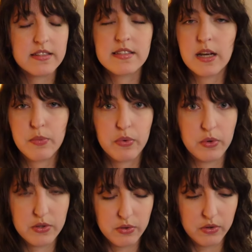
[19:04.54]
step through a
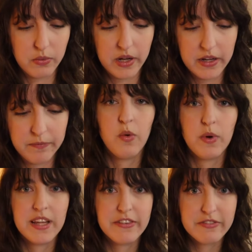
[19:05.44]
doorway.
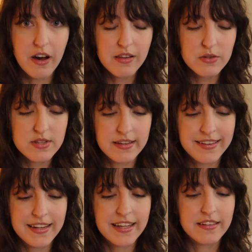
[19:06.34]
When he follows
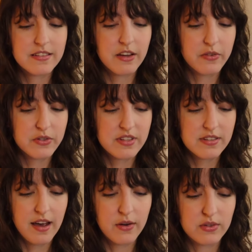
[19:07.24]
it, he discovers his
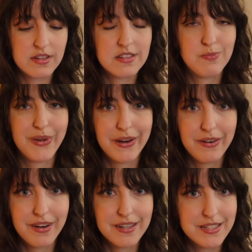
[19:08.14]
house is
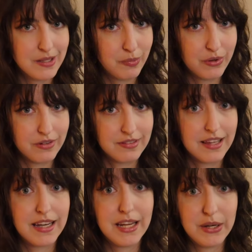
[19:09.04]
bigger and deeper
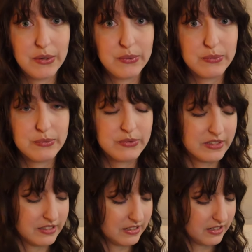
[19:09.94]
than he knew.
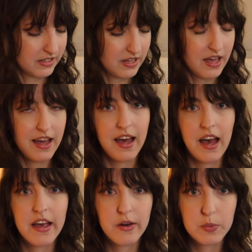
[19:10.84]

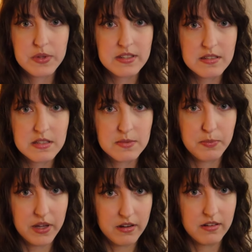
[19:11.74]
I hope this is
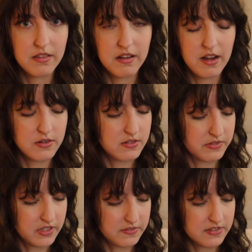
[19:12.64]
better than House of
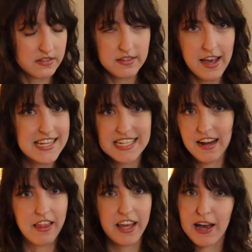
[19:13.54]
Leaves, because I did
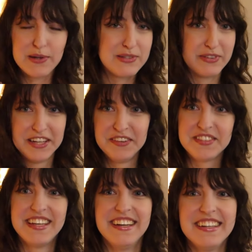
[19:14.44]
not like House of
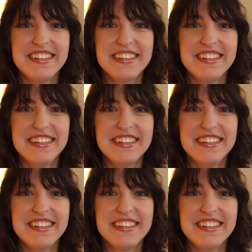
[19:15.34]
Leaves.